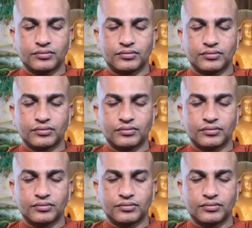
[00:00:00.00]

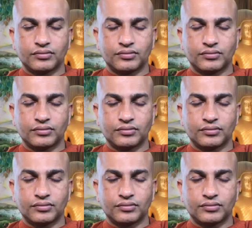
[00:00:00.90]

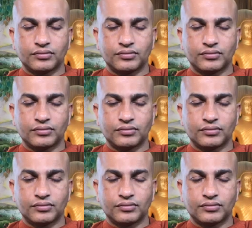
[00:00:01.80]

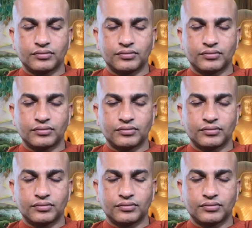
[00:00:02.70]

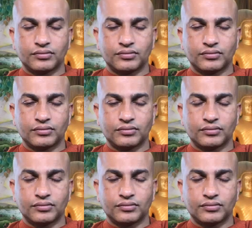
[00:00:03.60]
Nobody speaks.